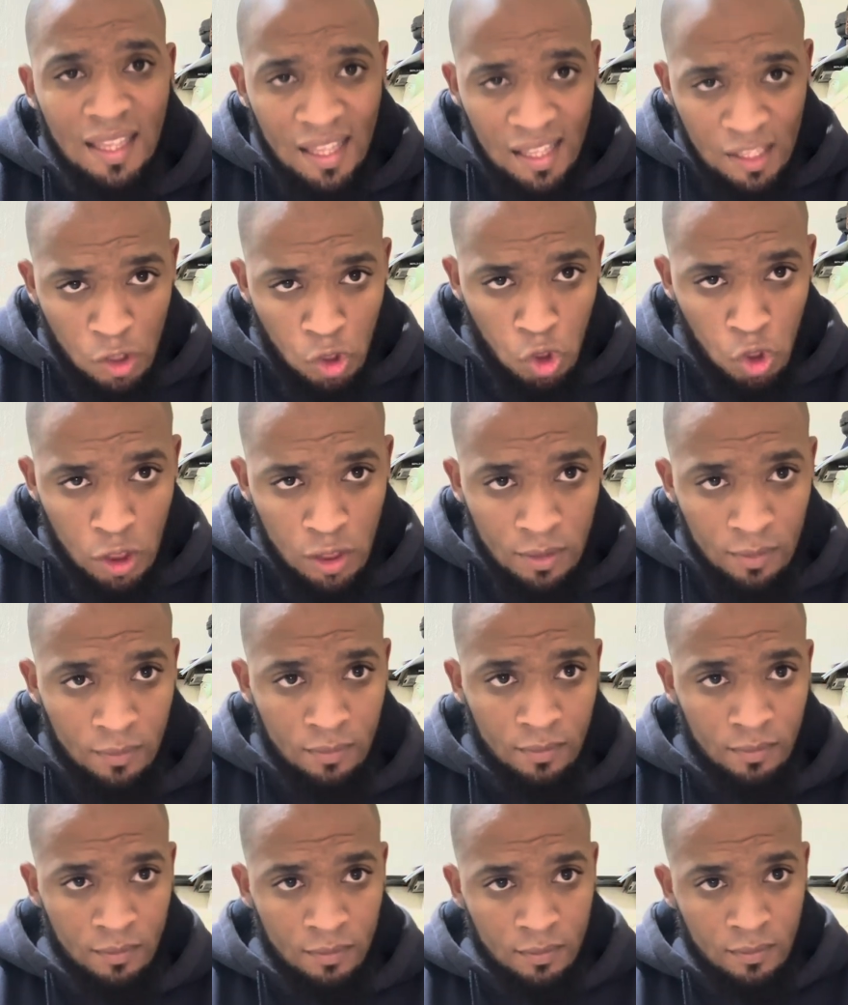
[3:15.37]
edge,
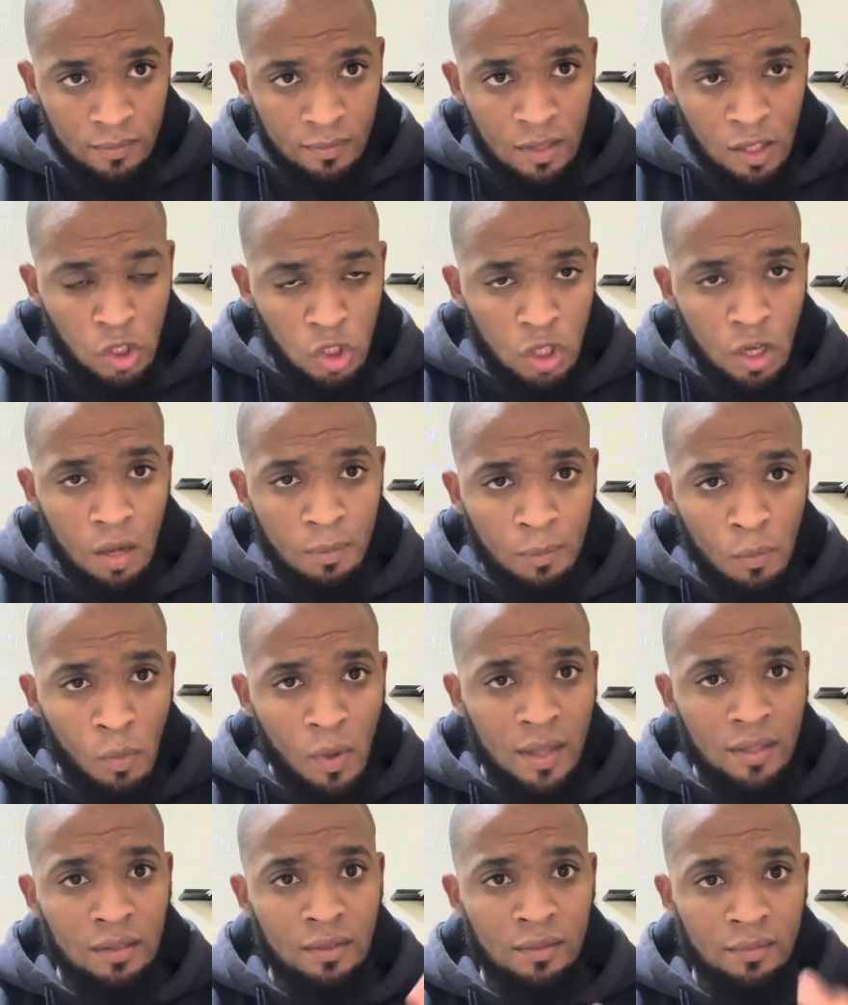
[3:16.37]
the sharp
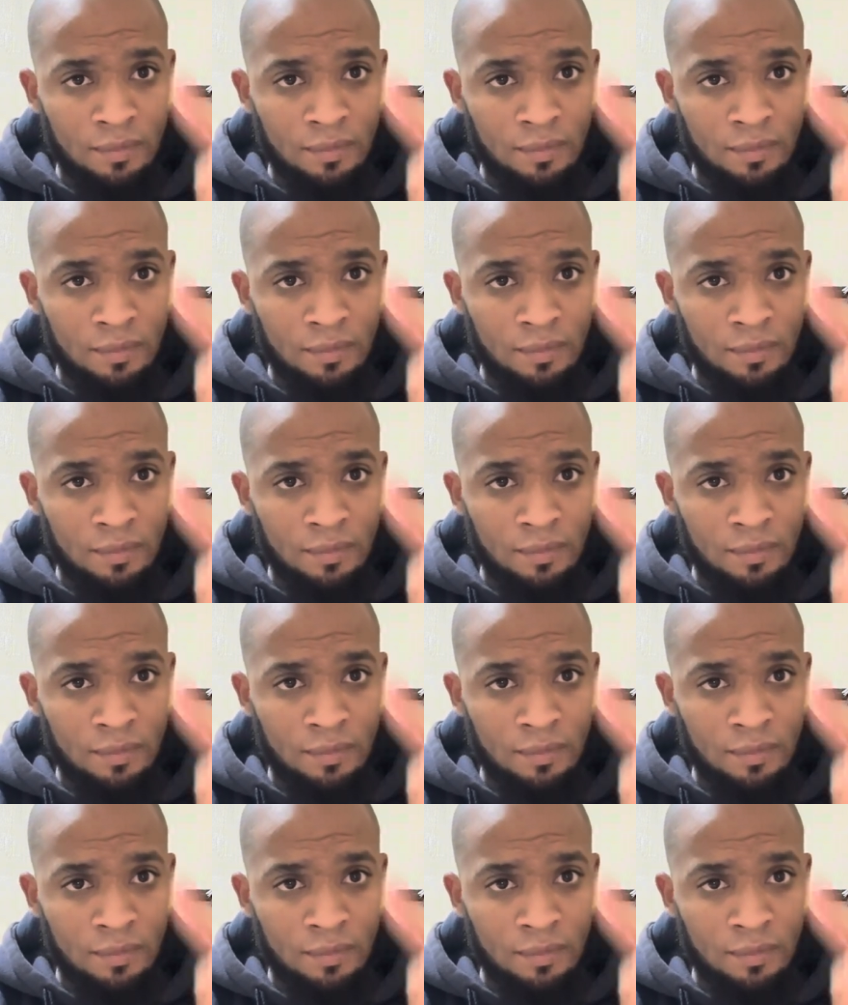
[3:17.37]
one.